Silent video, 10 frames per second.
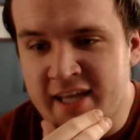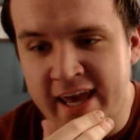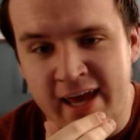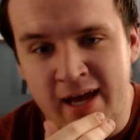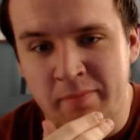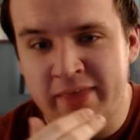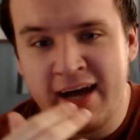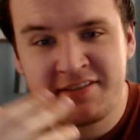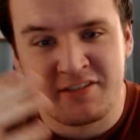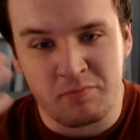Damn,
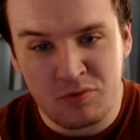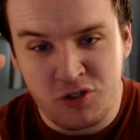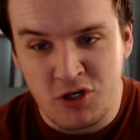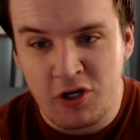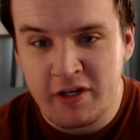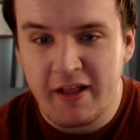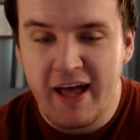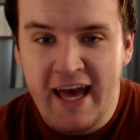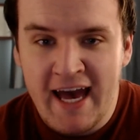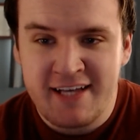that's some
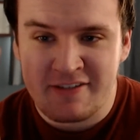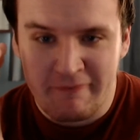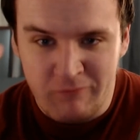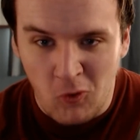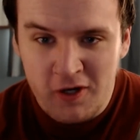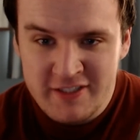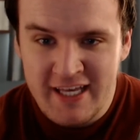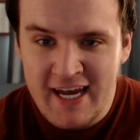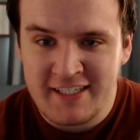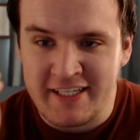good-ass voice
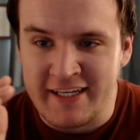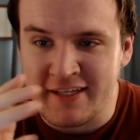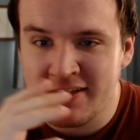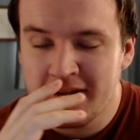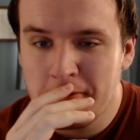acting.